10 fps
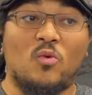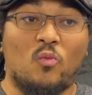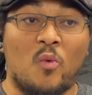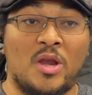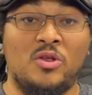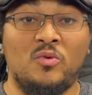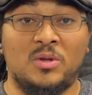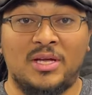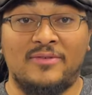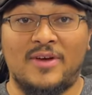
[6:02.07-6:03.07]
When you
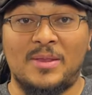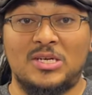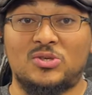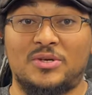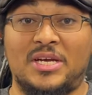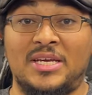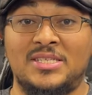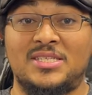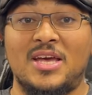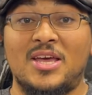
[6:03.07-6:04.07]
live in the trees,